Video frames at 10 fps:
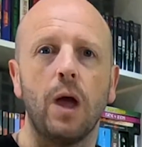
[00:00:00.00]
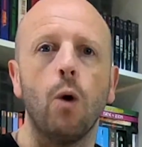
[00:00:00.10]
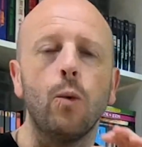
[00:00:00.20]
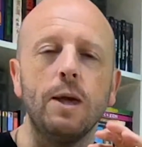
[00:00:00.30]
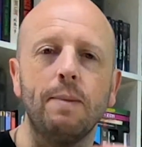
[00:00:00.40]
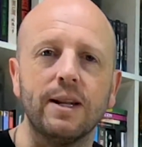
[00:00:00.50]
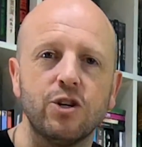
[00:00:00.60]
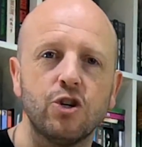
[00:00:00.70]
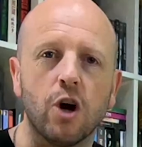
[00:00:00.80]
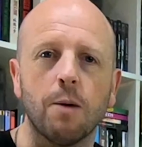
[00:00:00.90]
a wee bit
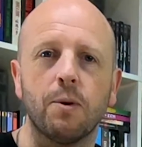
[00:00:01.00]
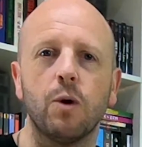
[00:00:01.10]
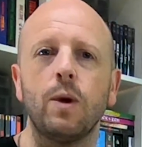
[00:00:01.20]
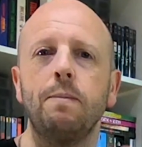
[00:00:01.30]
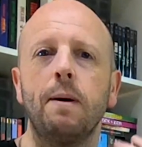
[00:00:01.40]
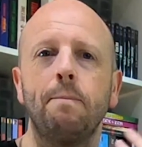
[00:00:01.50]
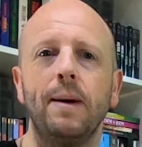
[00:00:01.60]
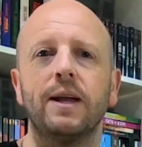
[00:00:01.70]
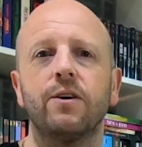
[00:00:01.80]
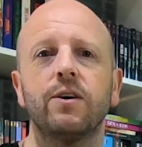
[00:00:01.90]
sharper, a wee bit
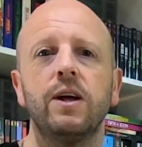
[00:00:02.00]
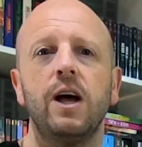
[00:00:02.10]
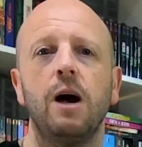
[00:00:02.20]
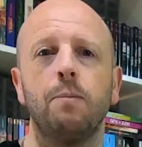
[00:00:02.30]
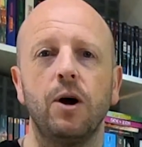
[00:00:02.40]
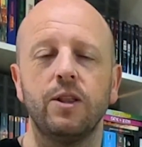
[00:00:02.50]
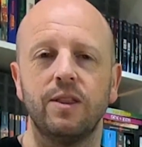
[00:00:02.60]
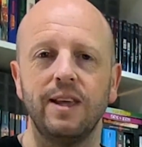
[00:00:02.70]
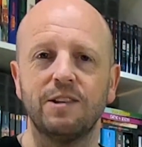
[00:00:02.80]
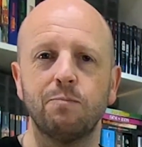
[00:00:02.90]
better about
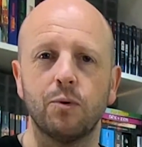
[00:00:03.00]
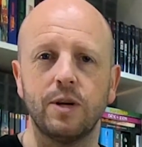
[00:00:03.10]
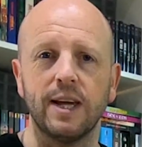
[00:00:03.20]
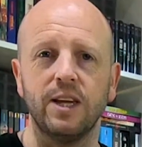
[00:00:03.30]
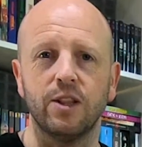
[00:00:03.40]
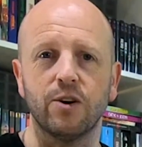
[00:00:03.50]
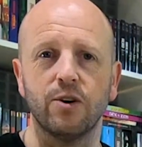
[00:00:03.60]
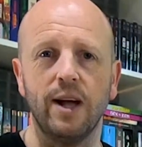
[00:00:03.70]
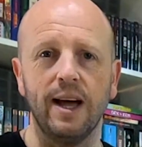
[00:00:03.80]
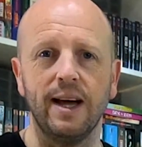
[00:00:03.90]
this
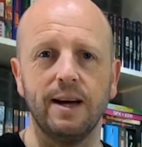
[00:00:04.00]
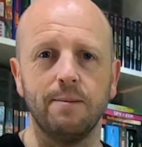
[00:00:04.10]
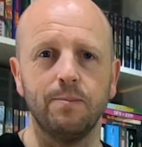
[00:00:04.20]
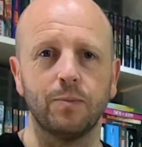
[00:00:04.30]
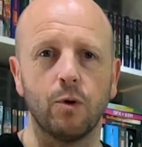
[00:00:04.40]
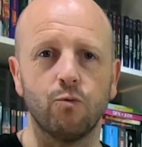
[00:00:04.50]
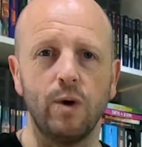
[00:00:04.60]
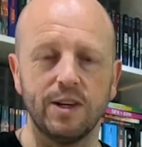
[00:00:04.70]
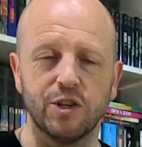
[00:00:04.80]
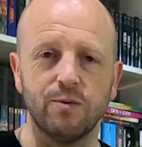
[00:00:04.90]
particular
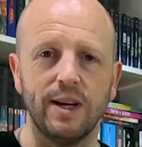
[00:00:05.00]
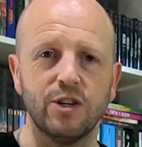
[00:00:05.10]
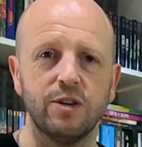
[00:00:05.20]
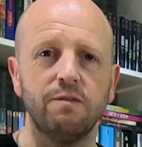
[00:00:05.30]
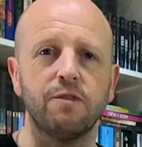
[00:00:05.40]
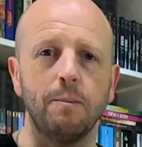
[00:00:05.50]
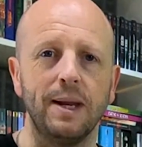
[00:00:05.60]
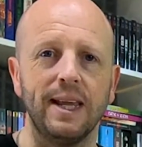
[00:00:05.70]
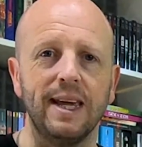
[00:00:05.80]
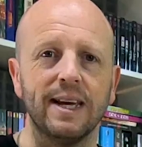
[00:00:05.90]
restoration from
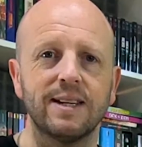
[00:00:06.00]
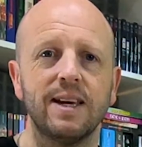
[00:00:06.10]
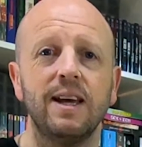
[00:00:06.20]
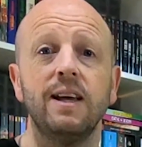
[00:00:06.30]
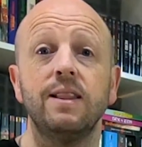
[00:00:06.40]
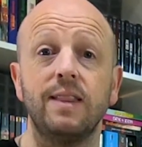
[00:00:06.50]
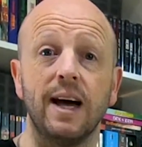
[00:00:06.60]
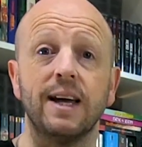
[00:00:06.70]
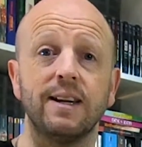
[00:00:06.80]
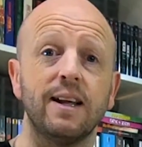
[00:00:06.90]
88
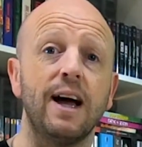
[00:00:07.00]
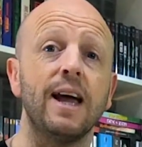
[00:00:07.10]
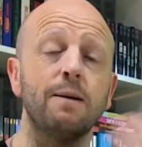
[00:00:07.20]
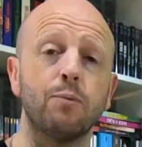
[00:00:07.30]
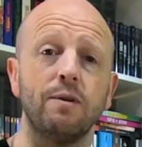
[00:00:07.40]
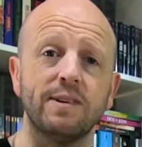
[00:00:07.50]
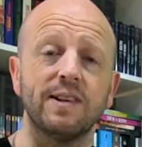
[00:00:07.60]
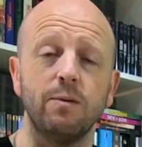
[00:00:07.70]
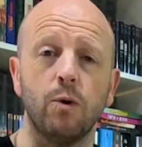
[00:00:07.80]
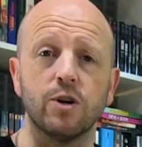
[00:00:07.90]
than I had
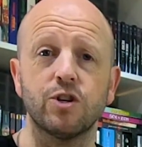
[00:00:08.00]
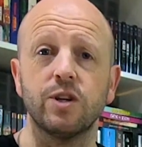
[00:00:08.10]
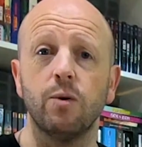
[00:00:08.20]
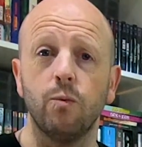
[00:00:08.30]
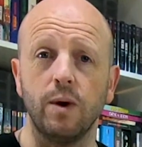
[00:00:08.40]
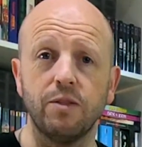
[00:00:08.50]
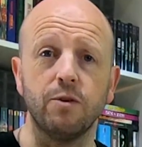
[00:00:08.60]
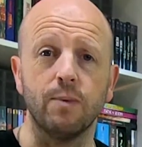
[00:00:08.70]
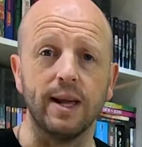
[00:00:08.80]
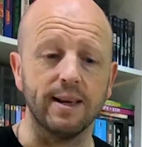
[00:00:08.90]
previously watched with
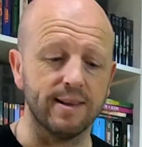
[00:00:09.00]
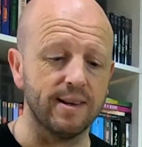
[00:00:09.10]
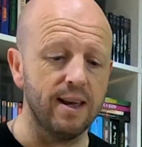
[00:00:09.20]
Eureka's.